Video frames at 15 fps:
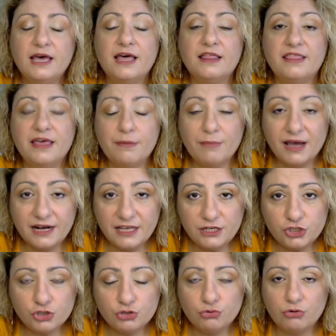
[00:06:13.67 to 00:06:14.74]
they
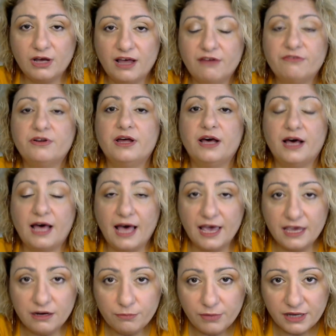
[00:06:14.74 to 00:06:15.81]
managed to have
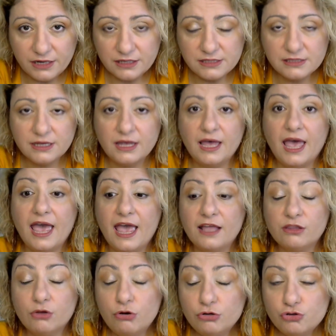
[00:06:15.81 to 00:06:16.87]
higher marks
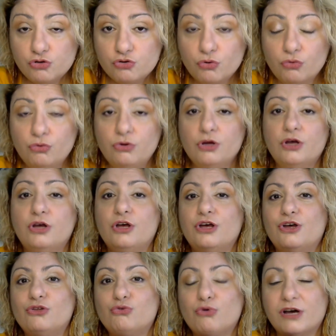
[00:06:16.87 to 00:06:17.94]
and also
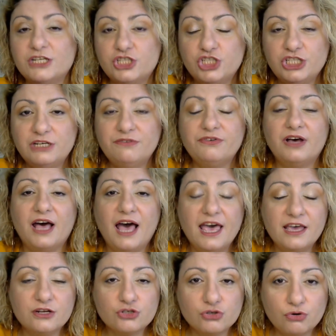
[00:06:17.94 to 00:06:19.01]
to achieve
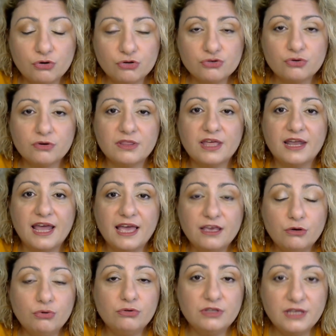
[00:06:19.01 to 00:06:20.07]
higher scores on their I
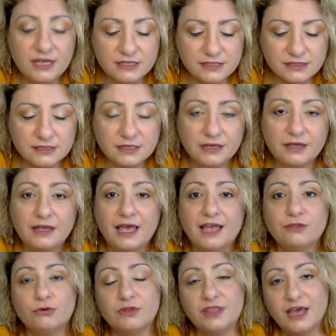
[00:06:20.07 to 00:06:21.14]
Q tests. And
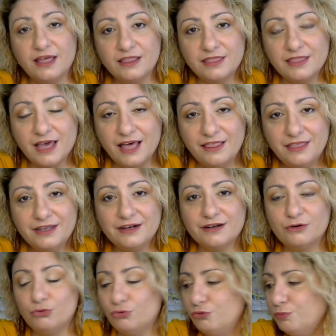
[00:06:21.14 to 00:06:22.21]
on the, and the other
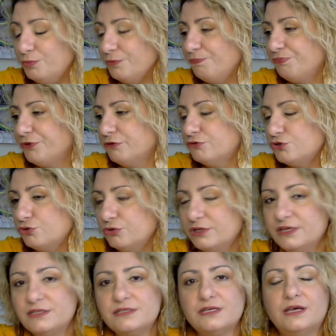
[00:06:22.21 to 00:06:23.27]
group of
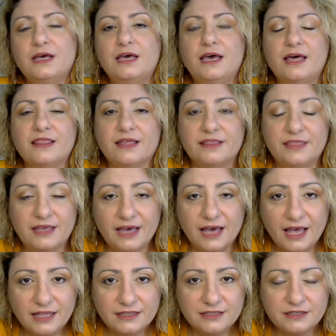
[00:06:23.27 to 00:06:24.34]
students that they
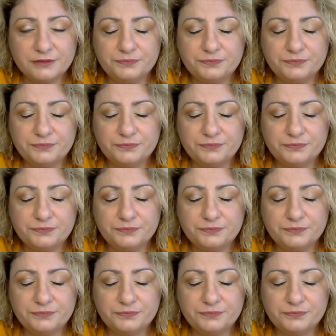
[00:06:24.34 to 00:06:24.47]
had,